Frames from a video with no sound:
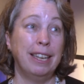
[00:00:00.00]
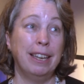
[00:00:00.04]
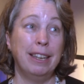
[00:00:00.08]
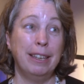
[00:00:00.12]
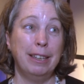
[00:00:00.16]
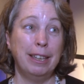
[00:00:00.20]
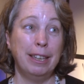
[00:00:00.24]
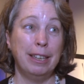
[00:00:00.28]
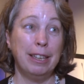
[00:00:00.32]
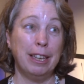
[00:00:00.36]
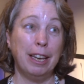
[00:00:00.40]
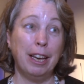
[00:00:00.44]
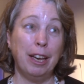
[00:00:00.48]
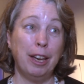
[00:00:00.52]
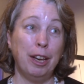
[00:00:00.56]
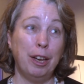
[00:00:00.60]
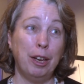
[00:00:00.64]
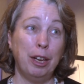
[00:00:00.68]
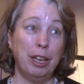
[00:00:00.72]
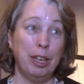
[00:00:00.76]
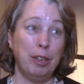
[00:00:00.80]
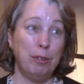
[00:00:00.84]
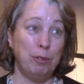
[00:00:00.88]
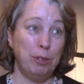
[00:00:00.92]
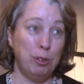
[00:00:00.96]
And
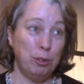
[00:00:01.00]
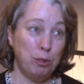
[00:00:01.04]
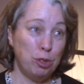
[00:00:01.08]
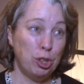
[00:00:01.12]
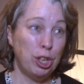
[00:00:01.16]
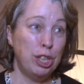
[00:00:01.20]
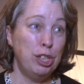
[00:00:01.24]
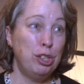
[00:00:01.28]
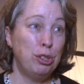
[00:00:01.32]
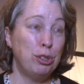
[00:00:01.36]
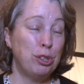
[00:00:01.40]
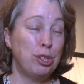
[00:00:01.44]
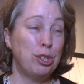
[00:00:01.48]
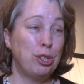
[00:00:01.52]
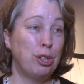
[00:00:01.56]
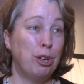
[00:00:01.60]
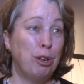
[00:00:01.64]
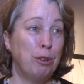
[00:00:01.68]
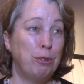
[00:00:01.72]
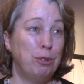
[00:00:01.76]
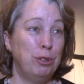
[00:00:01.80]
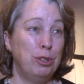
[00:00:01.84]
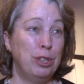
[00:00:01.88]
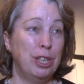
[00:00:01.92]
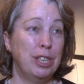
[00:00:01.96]
if you've trained your
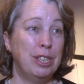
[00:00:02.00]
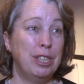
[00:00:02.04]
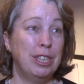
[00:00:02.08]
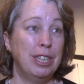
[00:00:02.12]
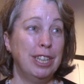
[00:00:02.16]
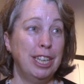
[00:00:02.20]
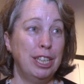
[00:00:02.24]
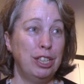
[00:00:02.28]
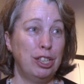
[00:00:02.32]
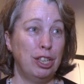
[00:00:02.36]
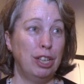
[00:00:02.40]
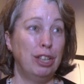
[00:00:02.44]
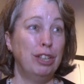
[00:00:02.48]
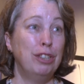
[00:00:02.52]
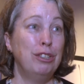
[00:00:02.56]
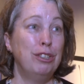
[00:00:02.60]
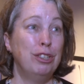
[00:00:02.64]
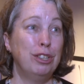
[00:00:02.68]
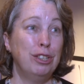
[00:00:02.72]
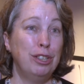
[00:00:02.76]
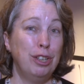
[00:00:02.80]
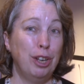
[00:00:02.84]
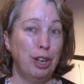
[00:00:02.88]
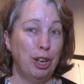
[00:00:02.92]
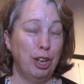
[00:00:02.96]
staff through Destination
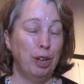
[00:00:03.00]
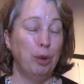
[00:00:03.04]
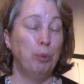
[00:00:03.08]
London,